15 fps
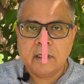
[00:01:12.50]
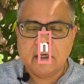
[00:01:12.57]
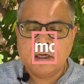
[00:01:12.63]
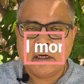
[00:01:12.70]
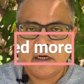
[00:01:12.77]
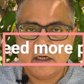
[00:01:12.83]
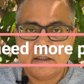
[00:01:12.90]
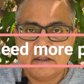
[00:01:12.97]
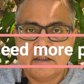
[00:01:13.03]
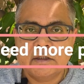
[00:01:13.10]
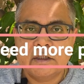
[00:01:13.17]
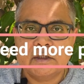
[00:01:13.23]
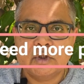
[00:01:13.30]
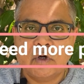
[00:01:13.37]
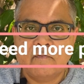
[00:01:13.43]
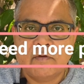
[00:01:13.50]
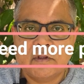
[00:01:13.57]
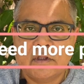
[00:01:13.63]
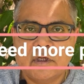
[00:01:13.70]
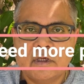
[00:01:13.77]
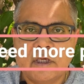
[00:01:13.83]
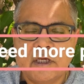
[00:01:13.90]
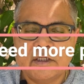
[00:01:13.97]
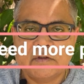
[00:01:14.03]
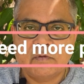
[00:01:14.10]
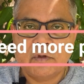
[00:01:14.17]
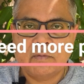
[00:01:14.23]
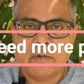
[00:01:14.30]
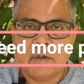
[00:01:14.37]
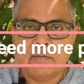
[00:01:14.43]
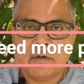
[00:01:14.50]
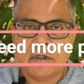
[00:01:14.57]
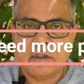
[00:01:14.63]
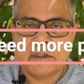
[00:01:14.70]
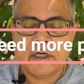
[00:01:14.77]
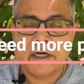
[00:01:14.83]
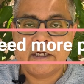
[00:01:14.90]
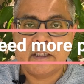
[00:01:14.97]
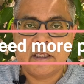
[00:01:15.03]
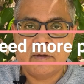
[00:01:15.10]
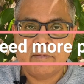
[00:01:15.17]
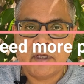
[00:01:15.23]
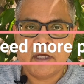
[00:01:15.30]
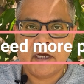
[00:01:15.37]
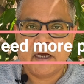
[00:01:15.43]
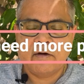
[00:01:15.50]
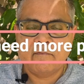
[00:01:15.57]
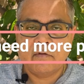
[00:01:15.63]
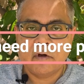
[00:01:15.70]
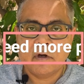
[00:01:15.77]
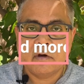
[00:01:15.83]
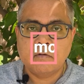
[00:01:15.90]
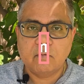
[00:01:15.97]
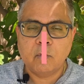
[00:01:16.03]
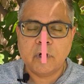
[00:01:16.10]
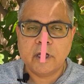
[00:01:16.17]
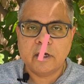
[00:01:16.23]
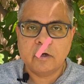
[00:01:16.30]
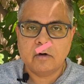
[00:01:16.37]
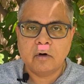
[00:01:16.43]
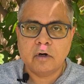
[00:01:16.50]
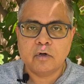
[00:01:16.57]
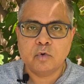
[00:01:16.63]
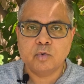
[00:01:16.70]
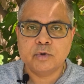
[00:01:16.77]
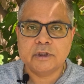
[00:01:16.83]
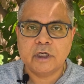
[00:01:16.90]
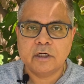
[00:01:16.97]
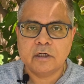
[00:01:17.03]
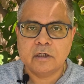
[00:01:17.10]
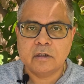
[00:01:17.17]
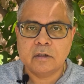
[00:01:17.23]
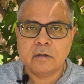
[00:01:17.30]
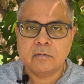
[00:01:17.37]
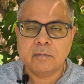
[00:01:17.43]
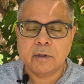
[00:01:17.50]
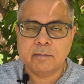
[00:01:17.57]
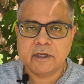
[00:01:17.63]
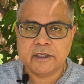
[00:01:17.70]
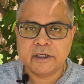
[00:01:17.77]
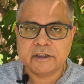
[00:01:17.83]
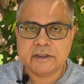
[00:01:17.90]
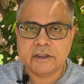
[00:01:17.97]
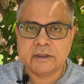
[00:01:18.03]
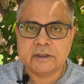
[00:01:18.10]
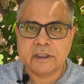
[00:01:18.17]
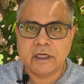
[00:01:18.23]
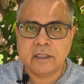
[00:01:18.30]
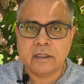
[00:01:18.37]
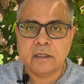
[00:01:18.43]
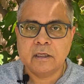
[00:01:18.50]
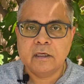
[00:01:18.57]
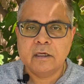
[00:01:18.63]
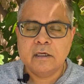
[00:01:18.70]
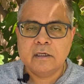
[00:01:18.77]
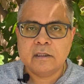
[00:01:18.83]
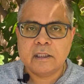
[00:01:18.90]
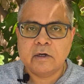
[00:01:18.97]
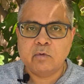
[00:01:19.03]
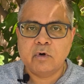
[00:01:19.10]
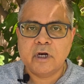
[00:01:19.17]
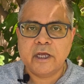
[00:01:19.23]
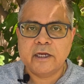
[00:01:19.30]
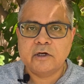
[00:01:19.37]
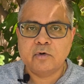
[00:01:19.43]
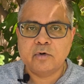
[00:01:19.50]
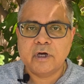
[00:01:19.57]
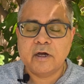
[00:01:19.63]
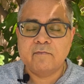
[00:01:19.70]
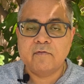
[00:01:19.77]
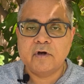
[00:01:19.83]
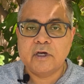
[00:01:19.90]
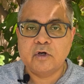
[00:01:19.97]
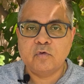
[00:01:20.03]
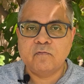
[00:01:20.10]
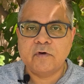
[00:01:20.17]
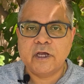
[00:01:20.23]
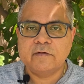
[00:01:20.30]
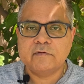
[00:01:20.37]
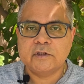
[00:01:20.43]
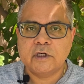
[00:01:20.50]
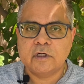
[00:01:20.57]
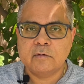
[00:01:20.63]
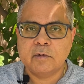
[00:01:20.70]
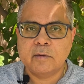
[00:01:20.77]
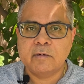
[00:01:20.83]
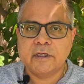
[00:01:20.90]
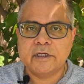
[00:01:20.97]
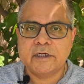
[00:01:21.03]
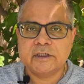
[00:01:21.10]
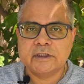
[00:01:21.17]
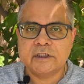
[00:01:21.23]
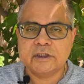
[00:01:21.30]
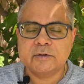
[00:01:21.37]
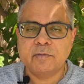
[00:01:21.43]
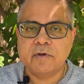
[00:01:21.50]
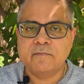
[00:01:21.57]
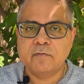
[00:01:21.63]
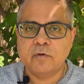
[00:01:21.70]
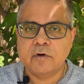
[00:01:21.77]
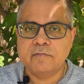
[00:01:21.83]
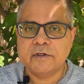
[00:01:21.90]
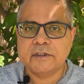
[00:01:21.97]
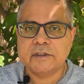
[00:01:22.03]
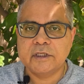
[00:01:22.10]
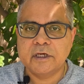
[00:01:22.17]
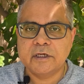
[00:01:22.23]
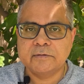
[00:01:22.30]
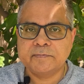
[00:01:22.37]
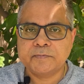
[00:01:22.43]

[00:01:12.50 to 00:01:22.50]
And this is often the case with people that they may have one or two journal publications and they would like to have three to five journal publications before which they